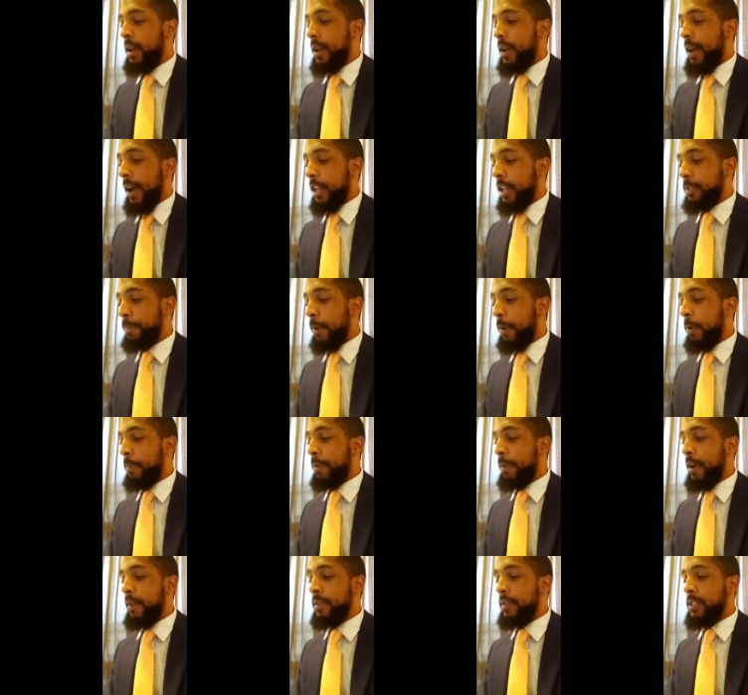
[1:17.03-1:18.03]
I spoke
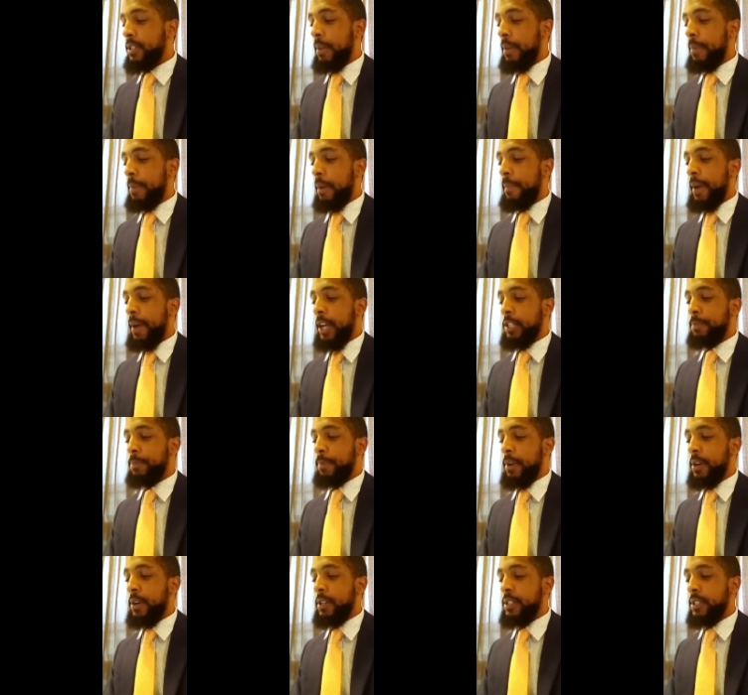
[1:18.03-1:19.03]
previously about my
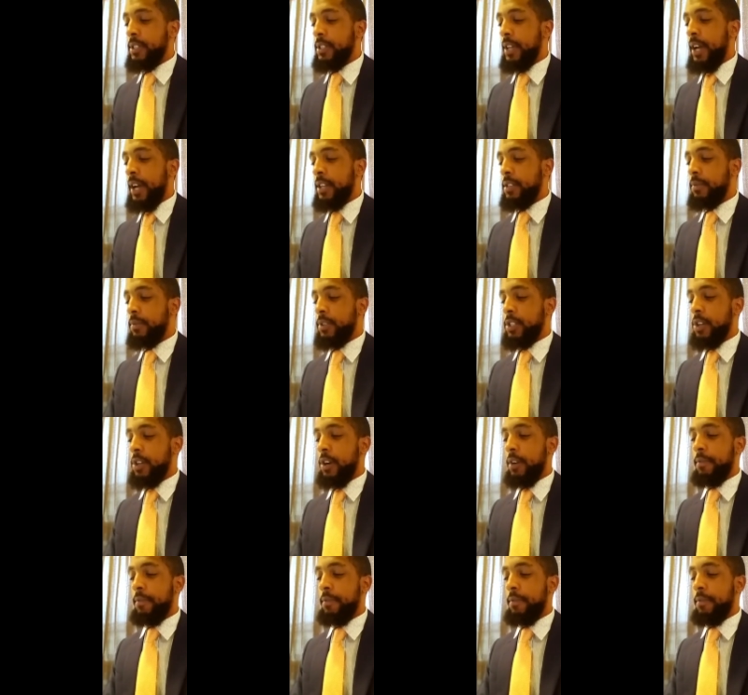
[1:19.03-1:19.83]
experiences as a returning